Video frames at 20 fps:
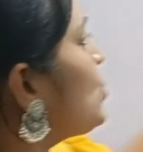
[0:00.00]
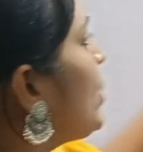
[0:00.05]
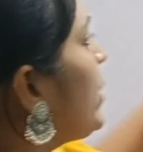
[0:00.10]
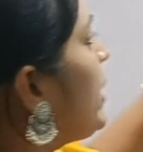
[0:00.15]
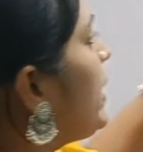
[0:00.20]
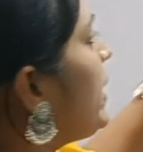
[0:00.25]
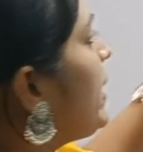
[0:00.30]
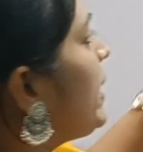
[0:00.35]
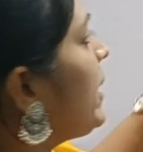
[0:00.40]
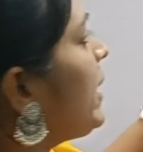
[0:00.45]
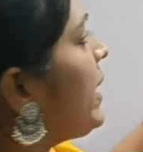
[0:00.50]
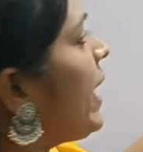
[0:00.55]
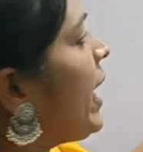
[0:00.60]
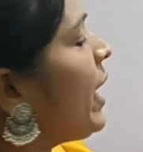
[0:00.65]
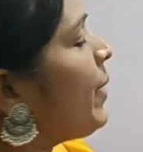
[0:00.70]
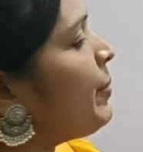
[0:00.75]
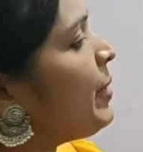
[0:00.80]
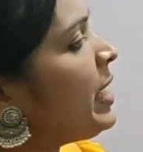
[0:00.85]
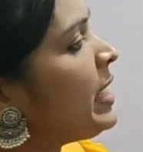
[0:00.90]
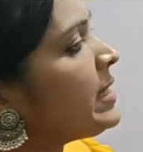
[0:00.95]
So here
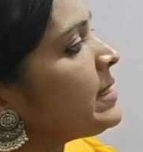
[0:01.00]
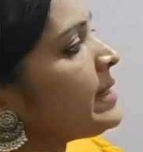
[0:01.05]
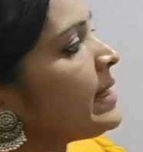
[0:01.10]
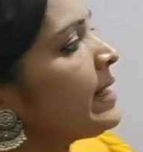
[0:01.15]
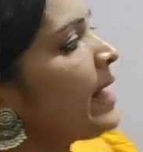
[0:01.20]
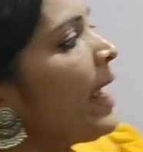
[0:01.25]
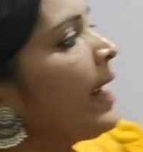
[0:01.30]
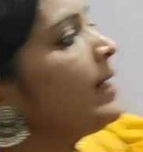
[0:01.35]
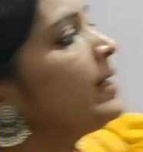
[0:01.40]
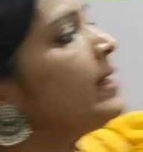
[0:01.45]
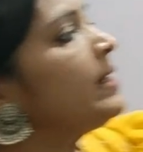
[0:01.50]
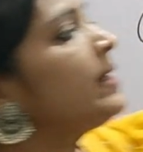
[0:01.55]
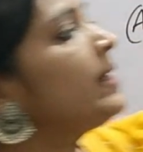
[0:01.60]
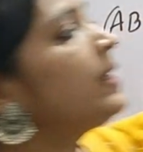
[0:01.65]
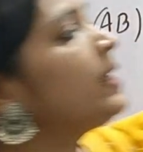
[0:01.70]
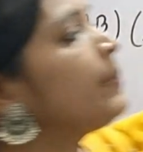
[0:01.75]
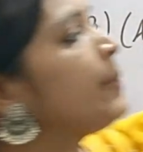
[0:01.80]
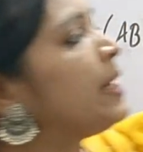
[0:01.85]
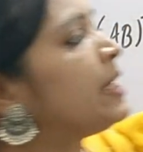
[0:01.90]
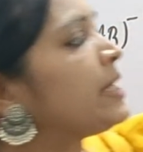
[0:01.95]
AB is an
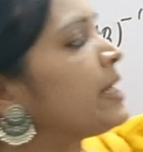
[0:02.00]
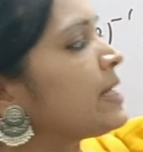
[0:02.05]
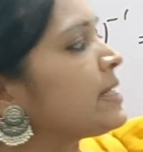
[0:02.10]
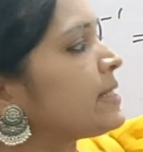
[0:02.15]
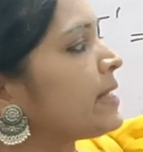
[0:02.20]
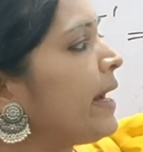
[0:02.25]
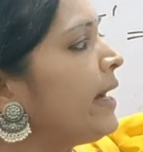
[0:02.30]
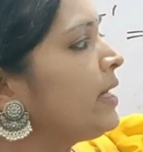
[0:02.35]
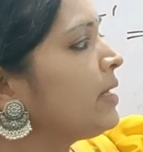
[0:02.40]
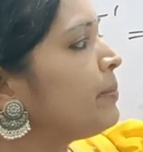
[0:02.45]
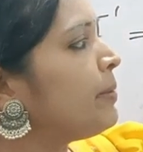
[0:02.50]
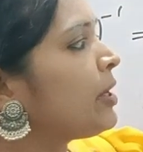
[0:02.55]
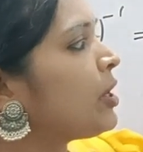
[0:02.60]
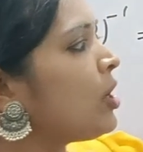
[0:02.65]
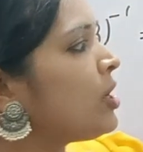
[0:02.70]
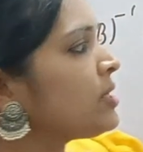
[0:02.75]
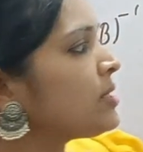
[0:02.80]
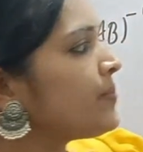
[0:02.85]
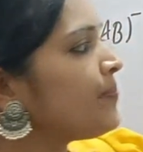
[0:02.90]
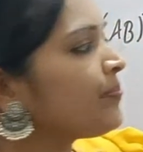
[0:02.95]
identity matrix, right?
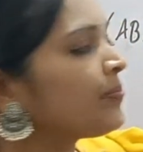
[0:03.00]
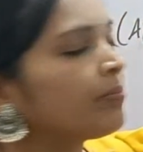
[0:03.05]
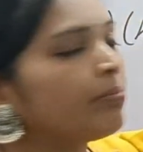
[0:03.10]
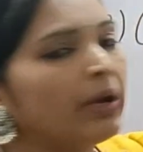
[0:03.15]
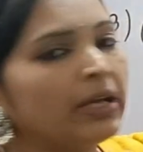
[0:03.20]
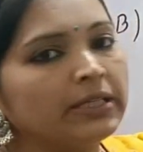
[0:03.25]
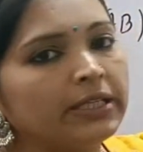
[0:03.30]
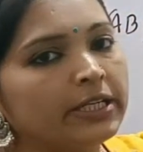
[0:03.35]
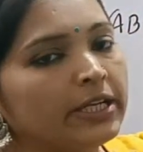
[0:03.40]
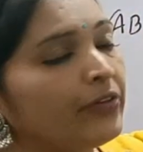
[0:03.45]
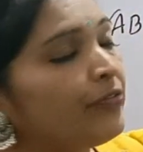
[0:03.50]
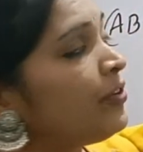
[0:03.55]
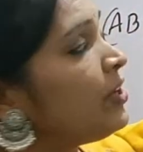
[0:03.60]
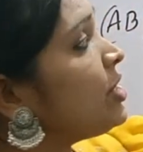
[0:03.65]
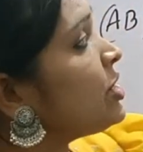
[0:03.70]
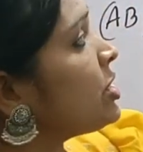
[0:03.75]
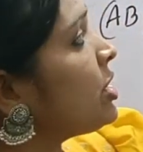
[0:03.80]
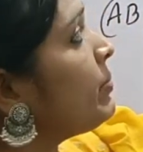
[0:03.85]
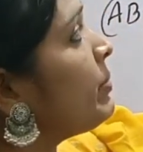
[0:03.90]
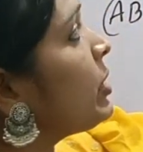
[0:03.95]
Because by the
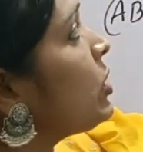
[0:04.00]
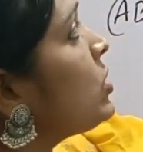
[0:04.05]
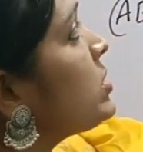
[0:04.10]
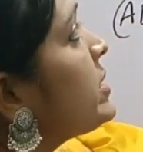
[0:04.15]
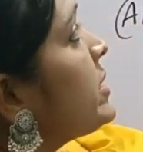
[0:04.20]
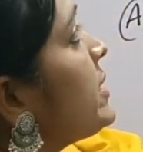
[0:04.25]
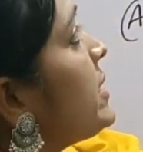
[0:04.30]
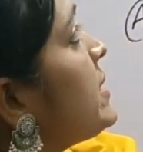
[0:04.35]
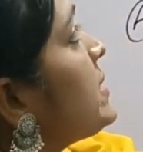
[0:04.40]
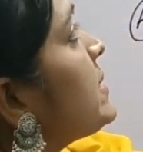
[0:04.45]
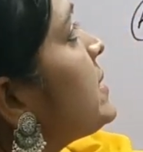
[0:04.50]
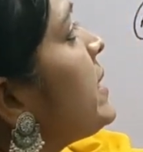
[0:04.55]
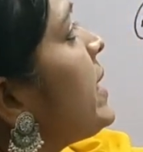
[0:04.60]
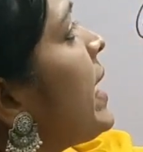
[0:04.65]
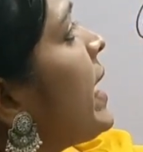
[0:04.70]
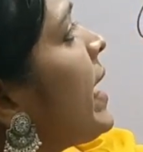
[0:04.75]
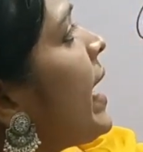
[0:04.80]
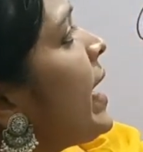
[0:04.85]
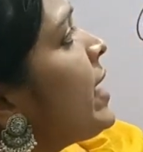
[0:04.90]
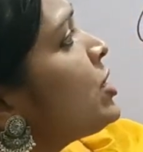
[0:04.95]
definition, because it is
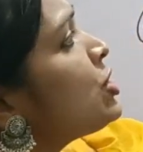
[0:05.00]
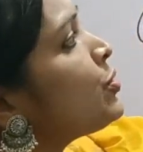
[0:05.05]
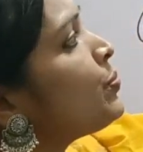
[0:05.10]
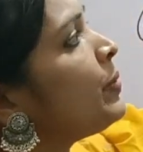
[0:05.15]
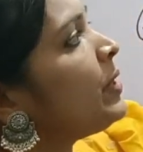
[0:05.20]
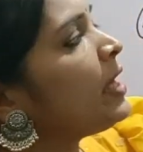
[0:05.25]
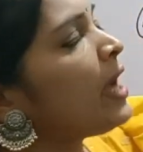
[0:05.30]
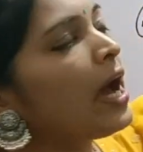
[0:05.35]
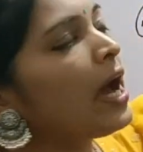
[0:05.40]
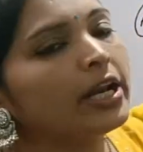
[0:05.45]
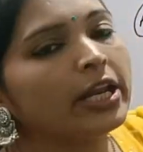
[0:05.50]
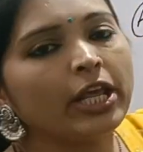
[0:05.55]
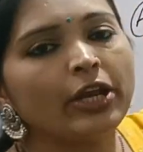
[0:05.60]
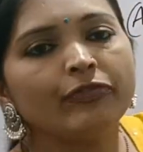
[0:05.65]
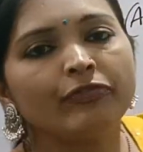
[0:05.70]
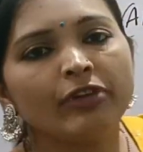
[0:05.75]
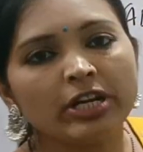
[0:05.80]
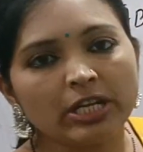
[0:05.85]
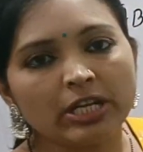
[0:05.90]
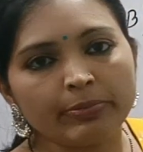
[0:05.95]
A and B are
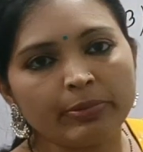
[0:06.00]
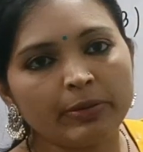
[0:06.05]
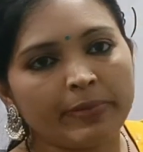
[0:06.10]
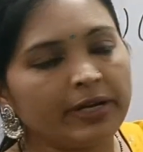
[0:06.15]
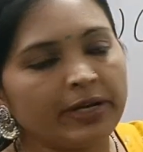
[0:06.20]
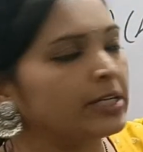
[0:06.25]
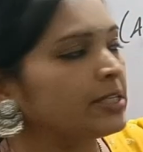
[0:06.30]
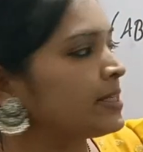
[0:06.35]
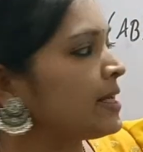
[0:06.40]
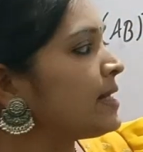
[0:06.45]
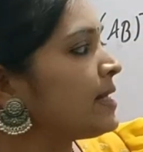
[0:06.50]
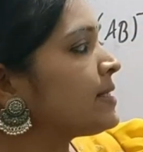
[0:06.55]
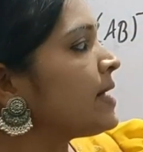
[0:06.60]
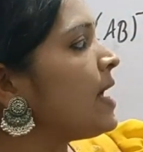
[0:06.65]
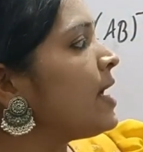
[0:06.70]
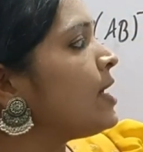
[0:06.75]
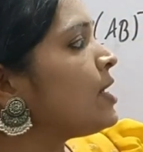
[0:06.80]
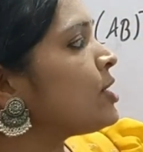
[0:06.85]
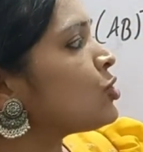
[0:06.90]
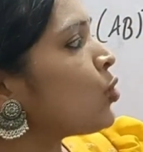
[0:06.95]
invertible matrices.